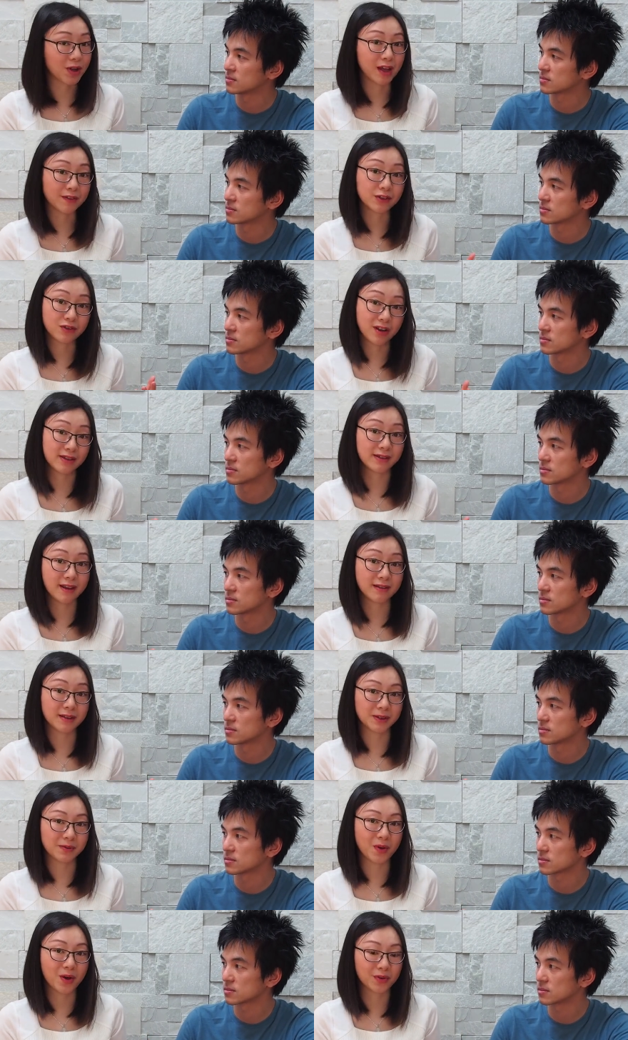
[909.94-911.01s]
Speaker 1: have shui xian
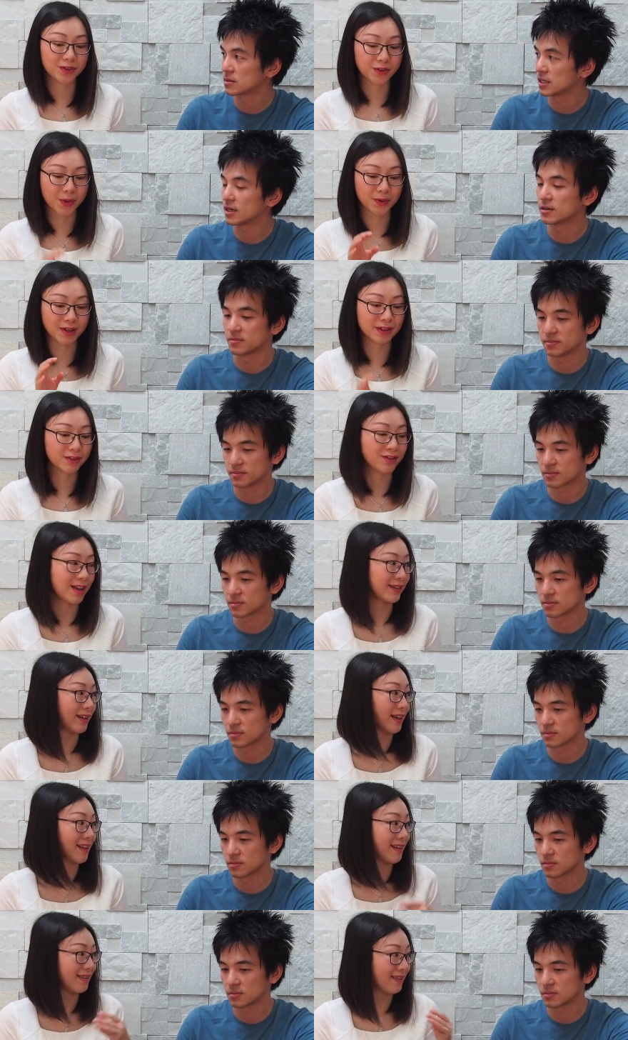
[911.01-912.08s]
as well. So yeah. this shui
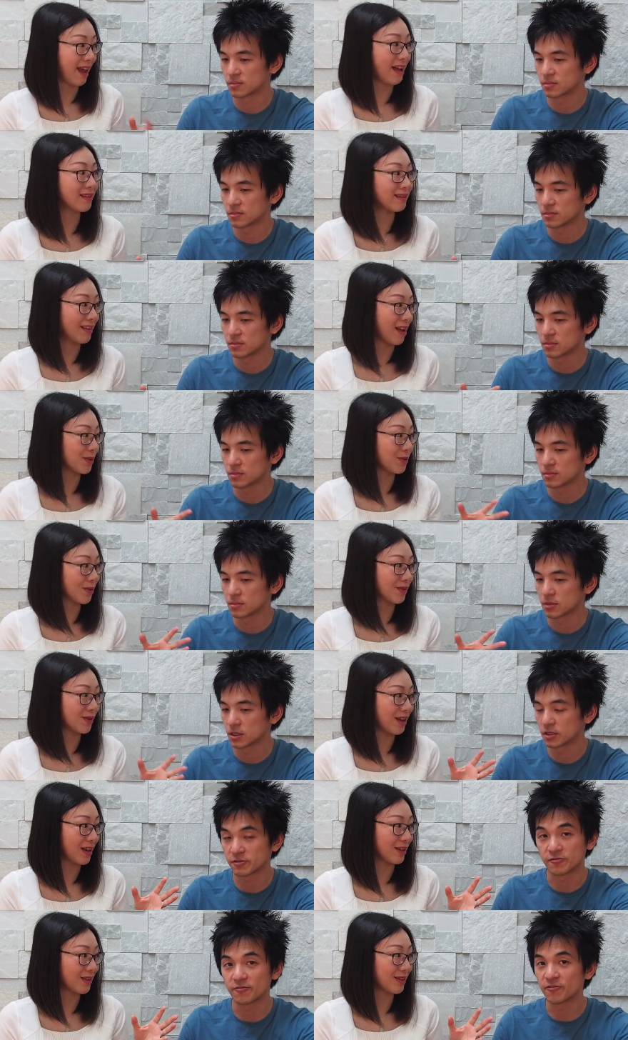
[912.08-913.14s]
xian and that danchong
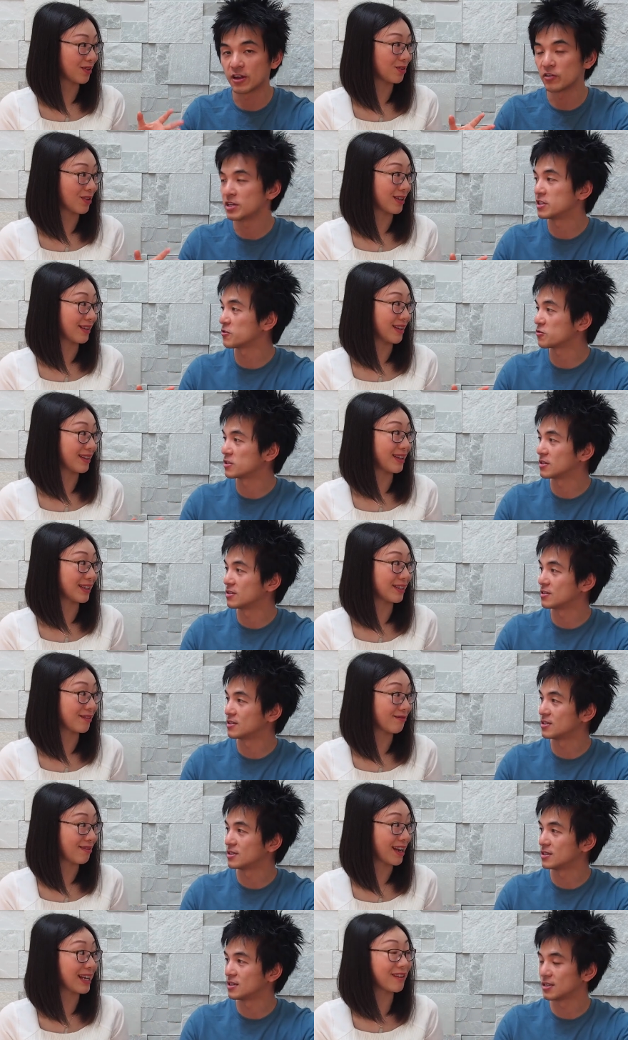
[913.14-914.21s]
uh, Very different.
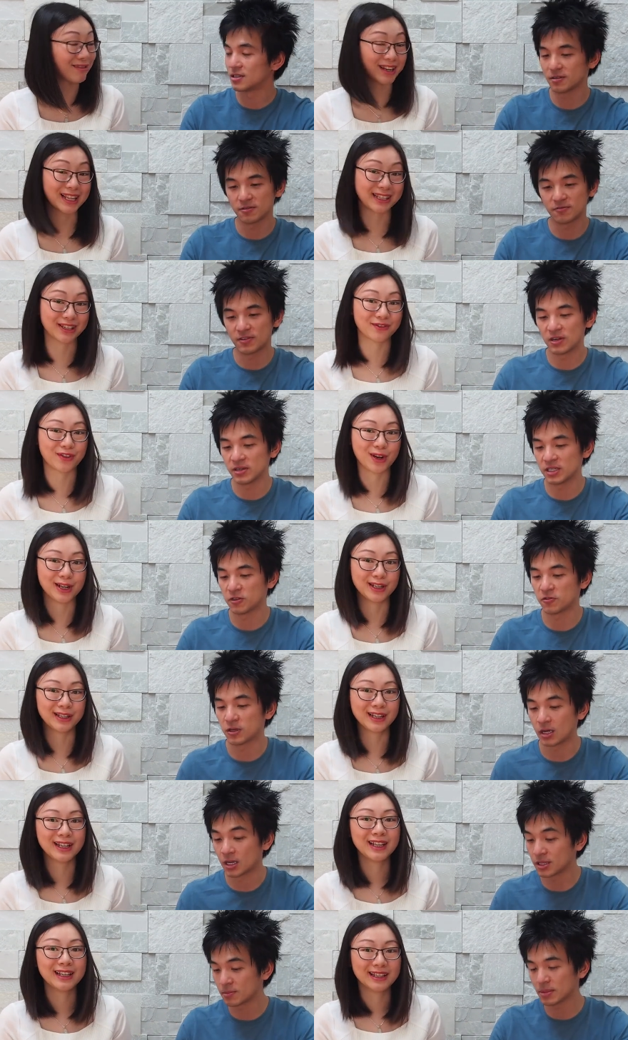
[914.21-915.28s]
is really really different. Very
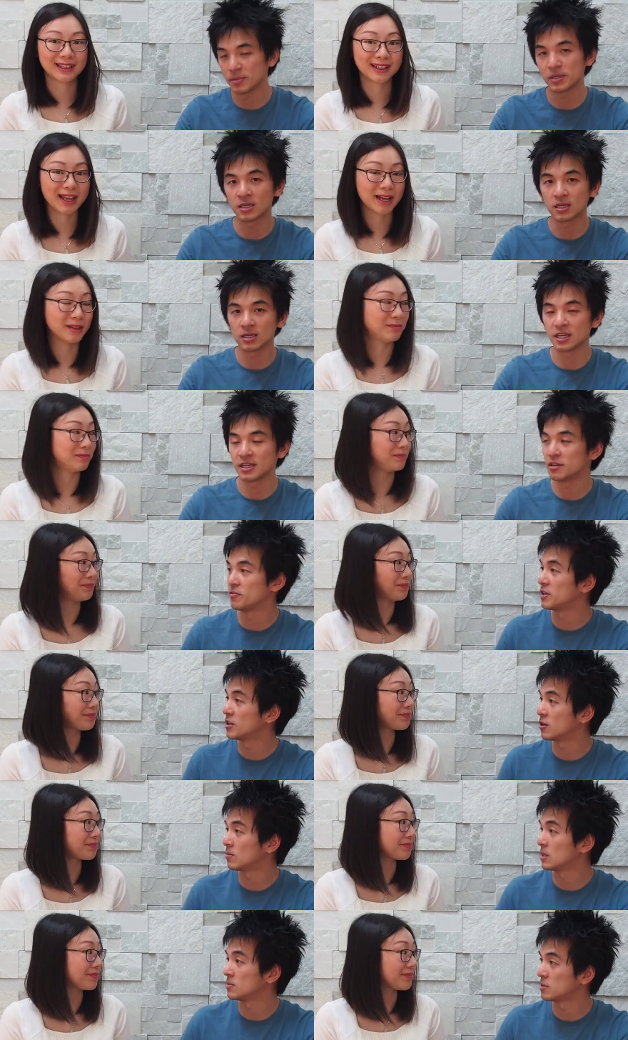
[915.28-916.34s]
different. I think maybe yeah. in a later
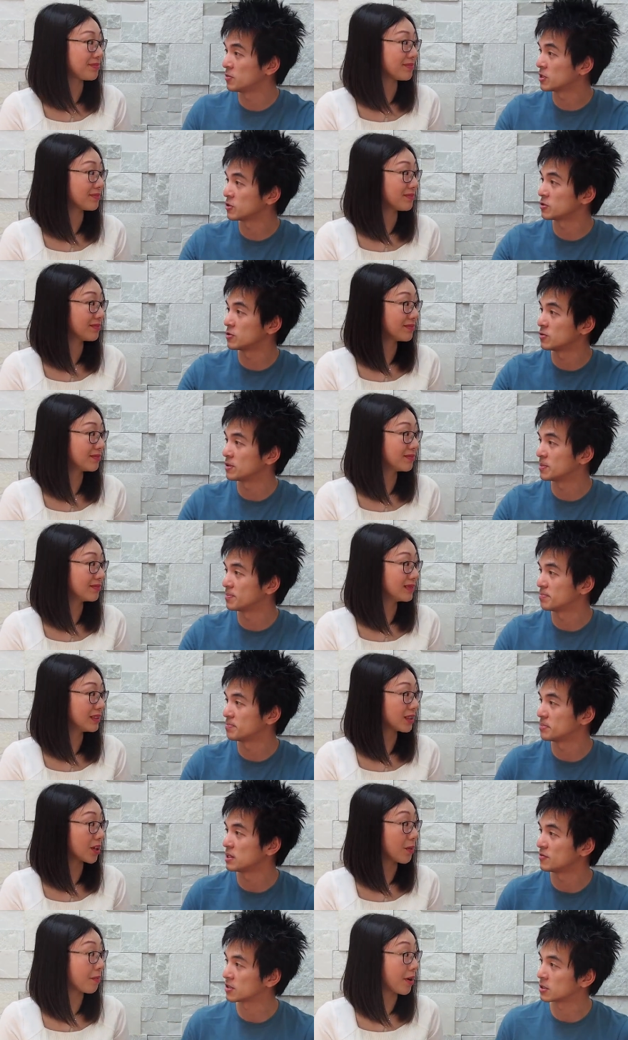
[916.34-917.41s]
Speaker 2: video, maybe we should do a
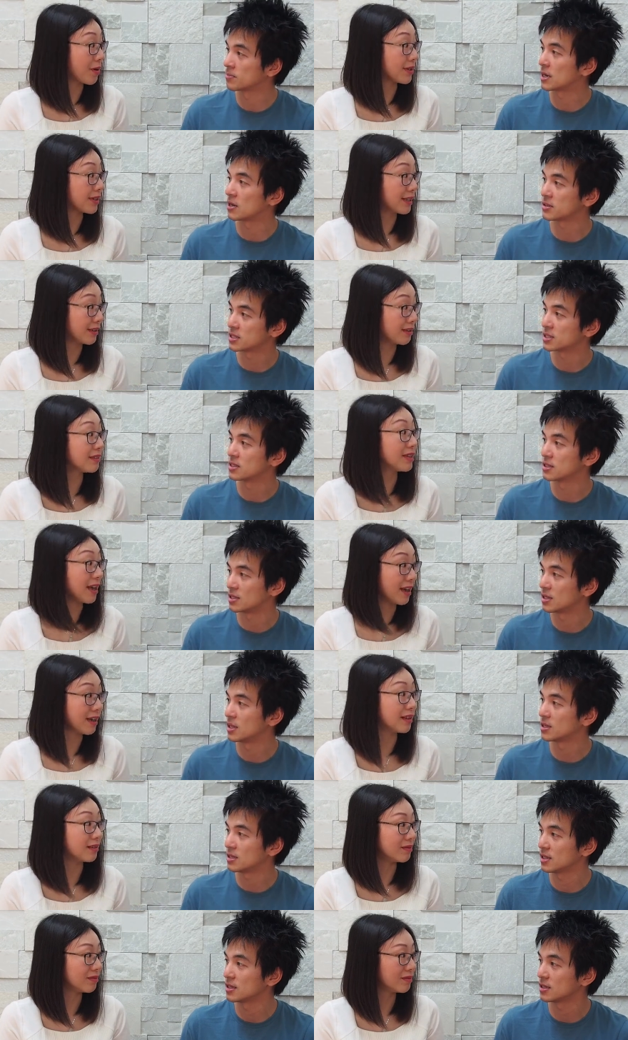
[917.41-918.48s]
bit comparison. of a comparison.
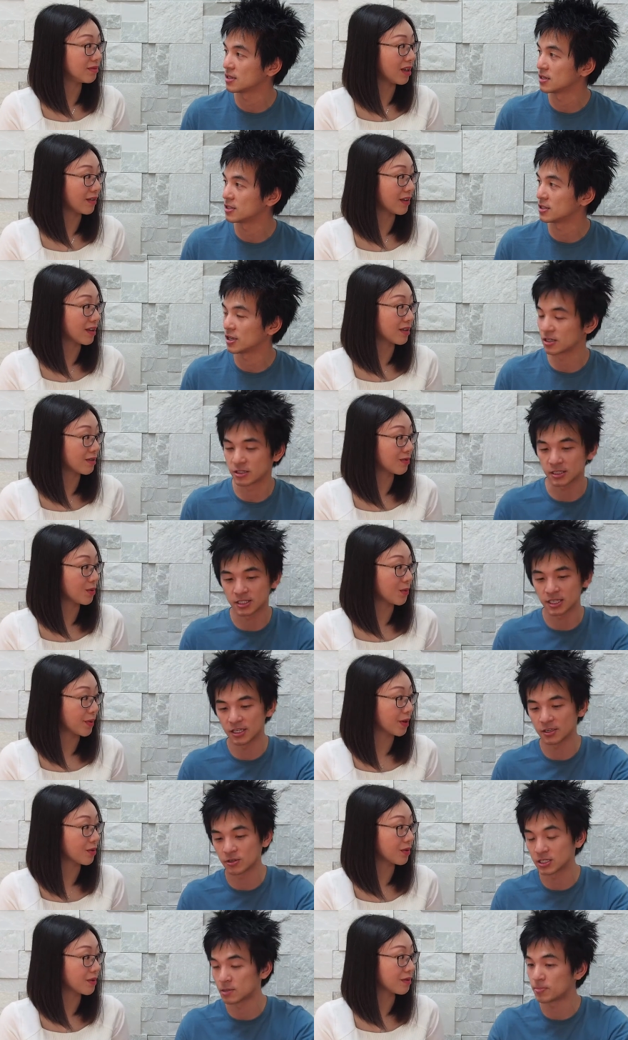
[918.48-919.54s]
Yeah, I think yeah, like to see
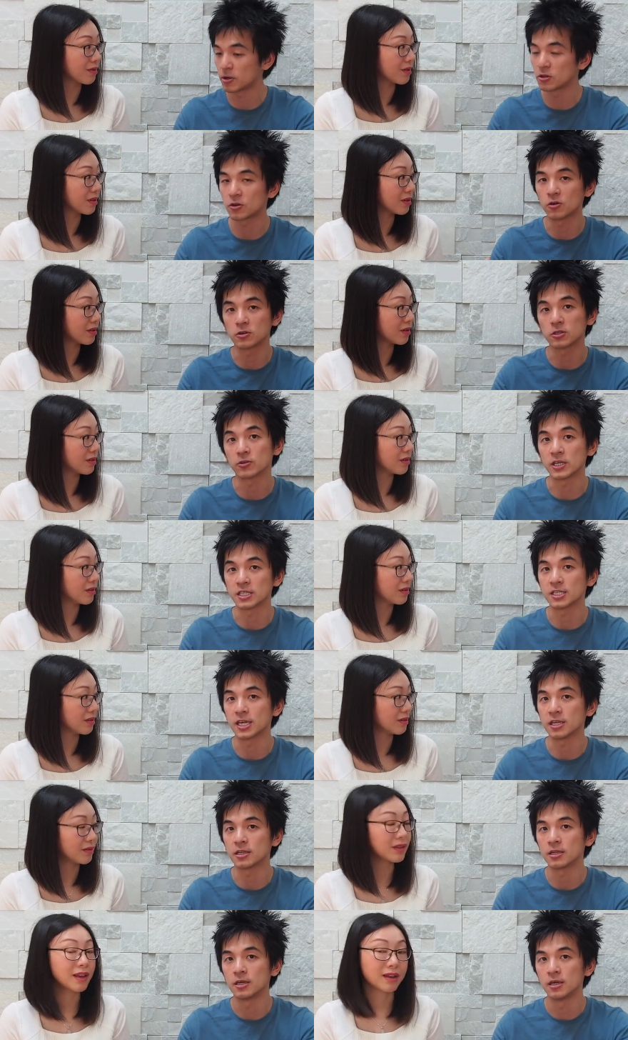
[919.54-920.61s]
because they're both called shui
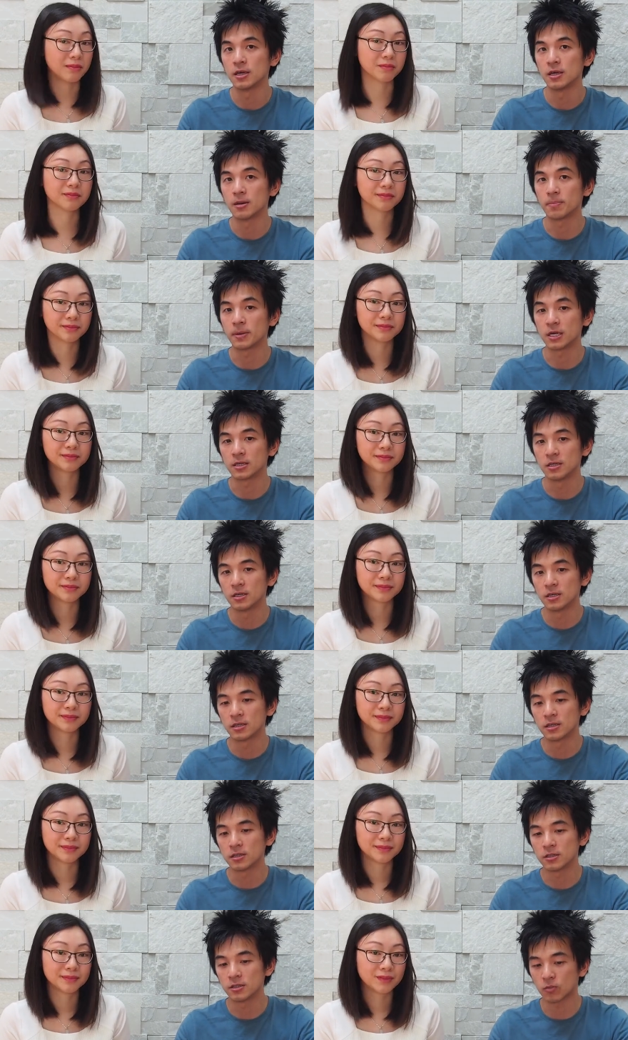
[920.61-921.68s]
xian. Yeah, but
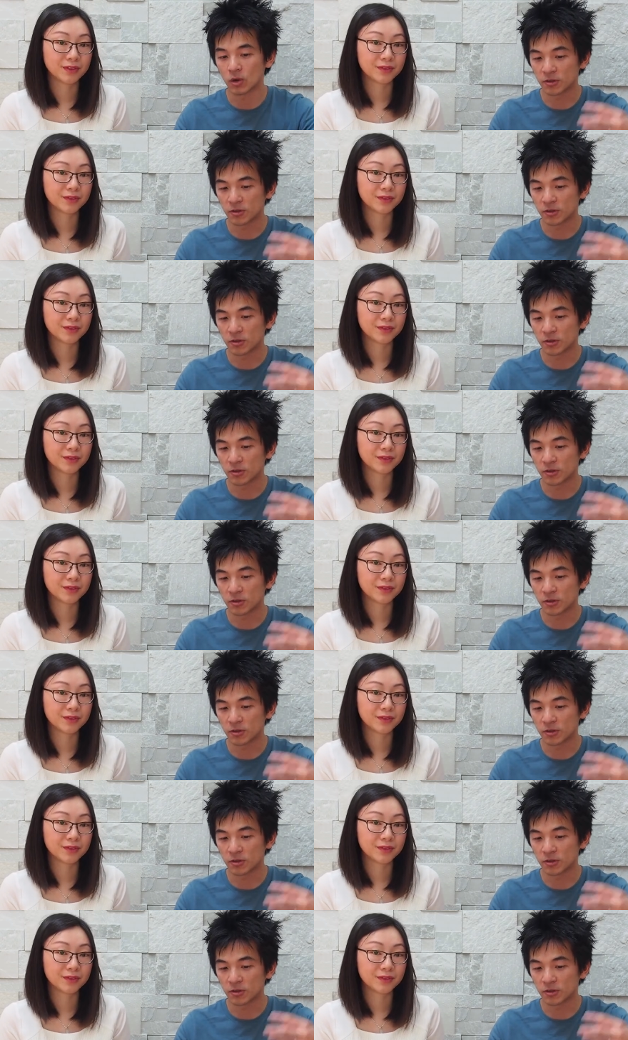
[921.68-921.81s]
the one